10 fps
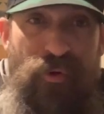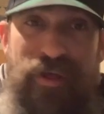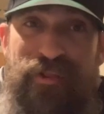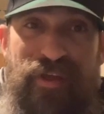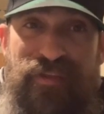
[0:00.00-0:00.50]

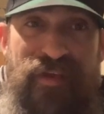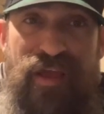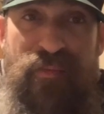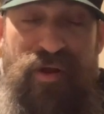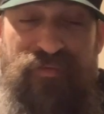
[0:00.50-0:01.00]
like the
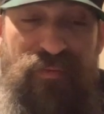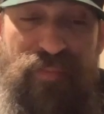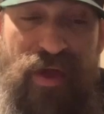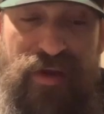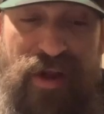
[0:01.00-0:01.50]
game enough to
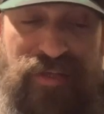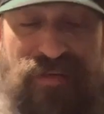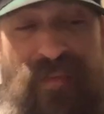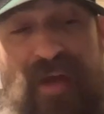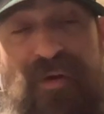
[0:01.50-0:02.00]
bet it. As
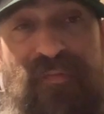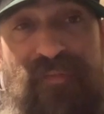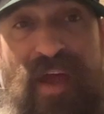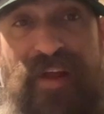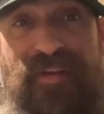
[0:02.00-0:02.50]
a matter of
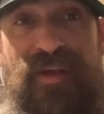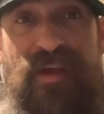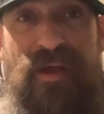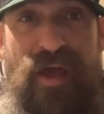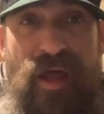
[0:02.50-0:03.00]
fact,
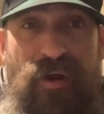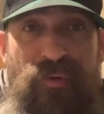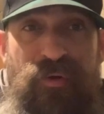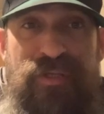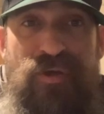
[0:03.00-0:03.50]
I
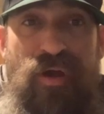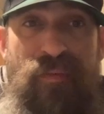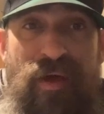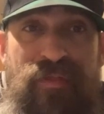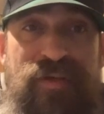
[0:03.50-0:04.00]
don't really talk
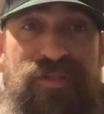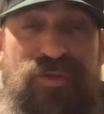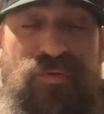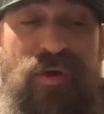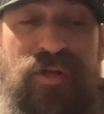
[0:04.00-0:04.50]
about this
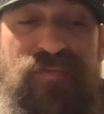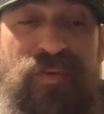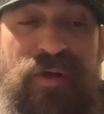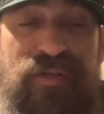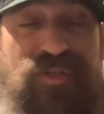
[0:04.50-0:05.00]
too much,
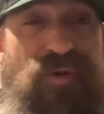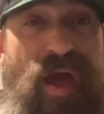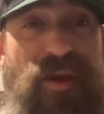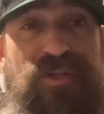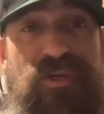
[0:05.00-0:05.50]
but a
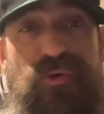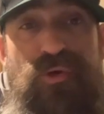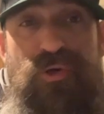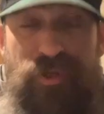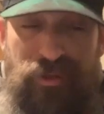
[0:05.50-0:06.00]
strategy you
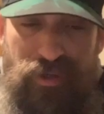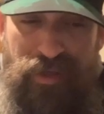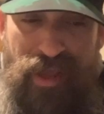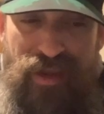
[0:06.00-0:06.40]
could look at